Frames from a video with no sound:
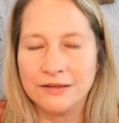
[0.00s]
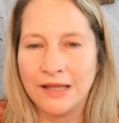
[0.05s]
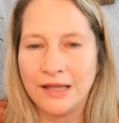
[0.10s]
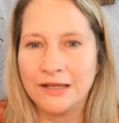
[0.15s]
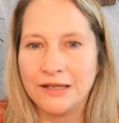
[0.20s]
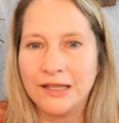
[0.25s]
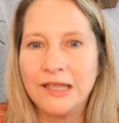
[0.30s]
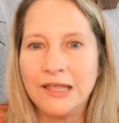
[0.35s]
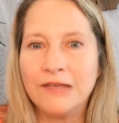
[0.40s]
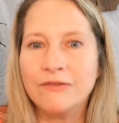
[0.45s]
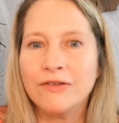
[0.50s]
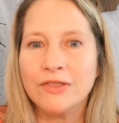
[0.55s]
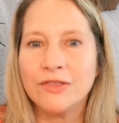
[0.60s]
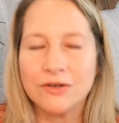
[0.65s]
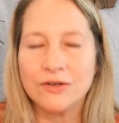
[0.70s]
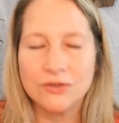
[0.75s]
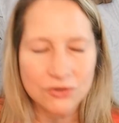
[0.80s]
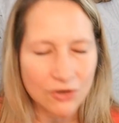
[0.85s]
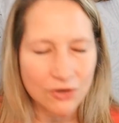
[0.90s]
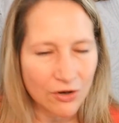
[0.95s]
that even
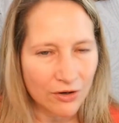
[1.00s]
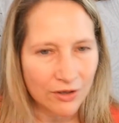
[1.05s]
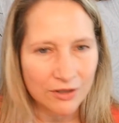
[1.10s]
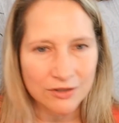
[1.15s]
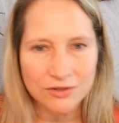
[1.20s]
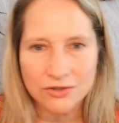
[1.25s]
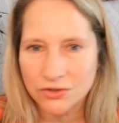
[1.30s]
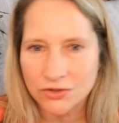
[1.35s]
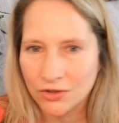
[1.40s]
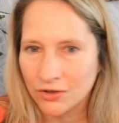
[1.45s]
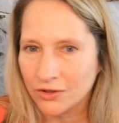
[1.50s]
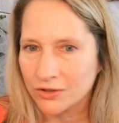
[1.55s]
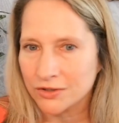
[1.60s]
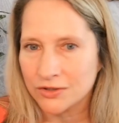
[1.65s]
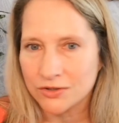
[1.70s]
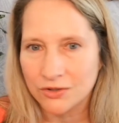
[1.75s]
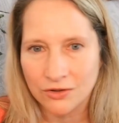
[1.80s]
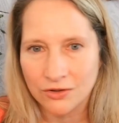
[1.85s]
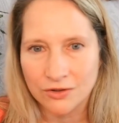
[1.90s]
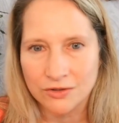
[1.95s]
the darkest,
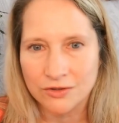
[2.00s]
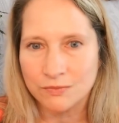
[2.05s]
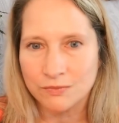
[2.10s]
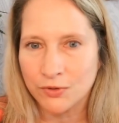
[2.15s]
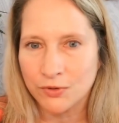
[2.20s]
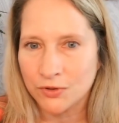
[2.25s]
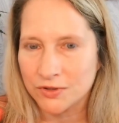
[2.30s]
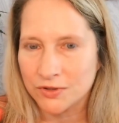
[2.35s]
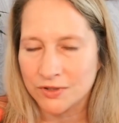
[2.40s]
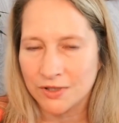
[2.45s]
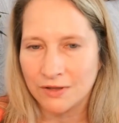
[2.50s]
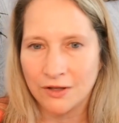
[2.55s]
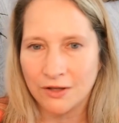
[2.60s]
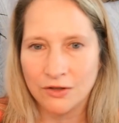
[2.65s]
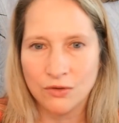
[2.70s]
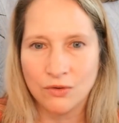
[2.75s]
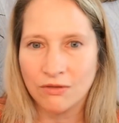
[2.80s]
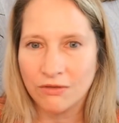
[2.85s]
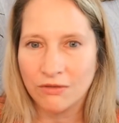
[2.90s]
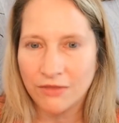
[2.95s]
darkest, darkest person that
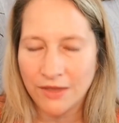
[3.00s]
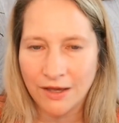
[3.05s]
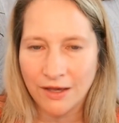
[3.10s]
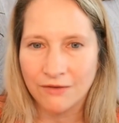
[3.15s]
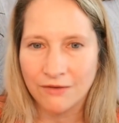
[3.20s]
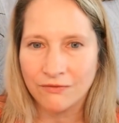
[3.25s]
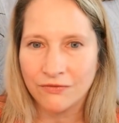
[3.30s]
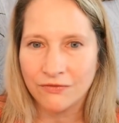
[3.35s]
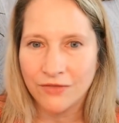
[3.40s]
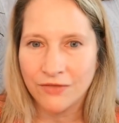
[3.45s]
you can think of,